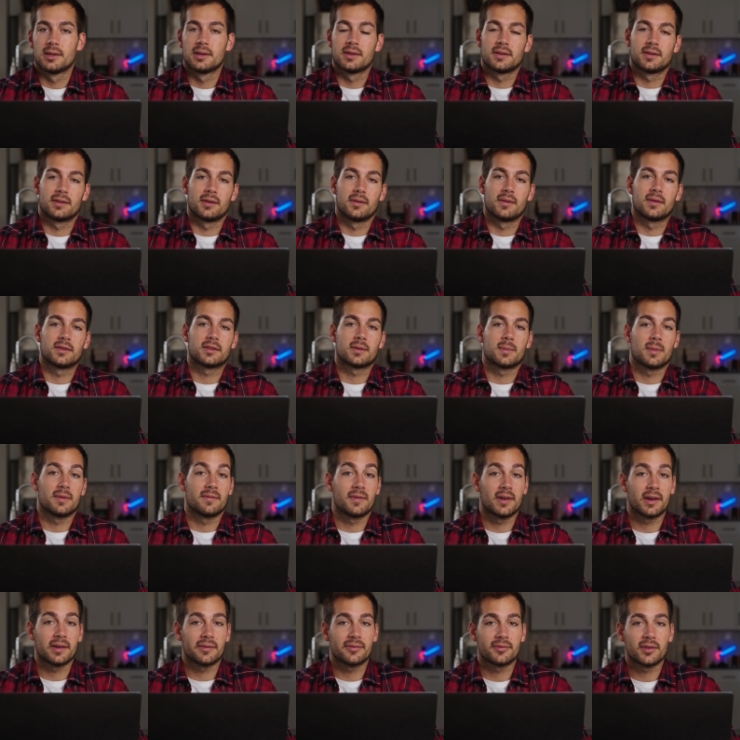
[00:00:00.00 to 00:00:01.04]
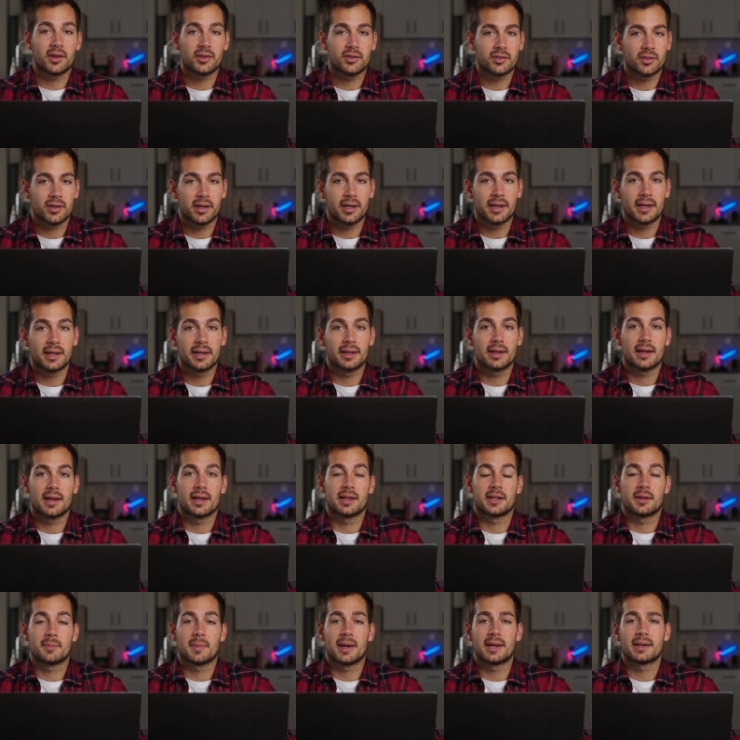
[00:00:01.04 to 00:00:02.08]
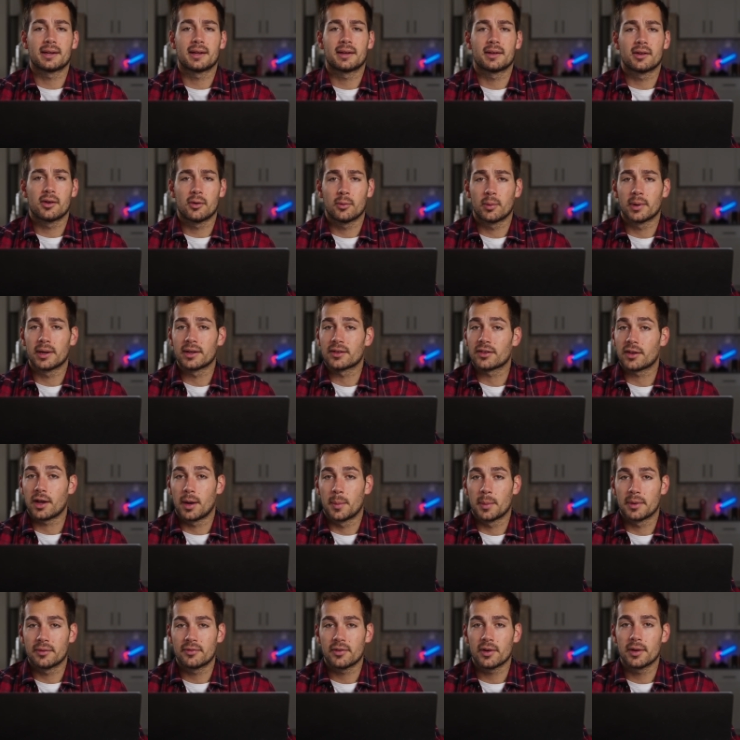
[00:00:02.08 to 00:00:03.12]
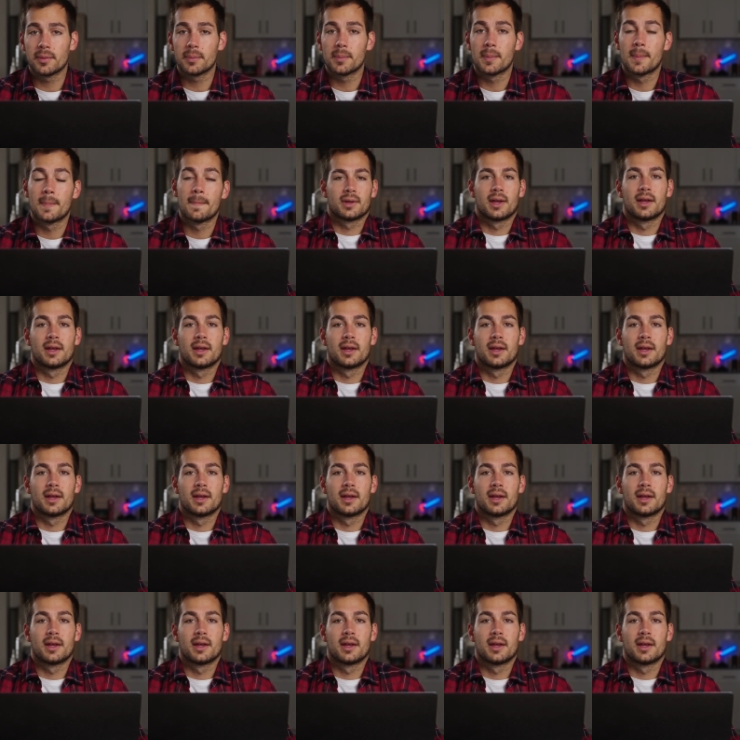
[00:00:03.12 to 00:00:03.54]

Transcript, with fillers: So this can be very frustrating and you might not know where it's coming from.